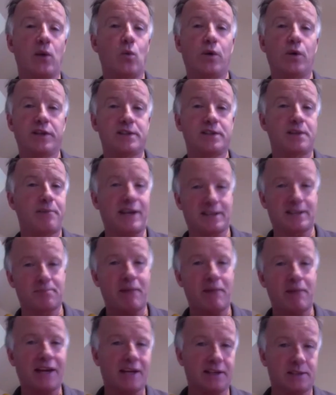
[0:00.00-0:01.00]
what is the best
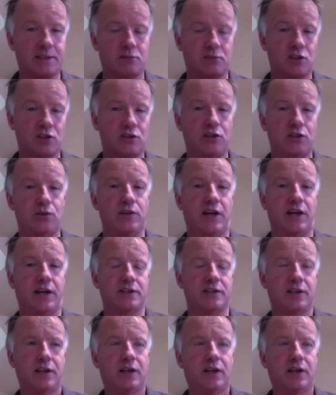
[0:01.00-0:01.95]
mechanism to do that.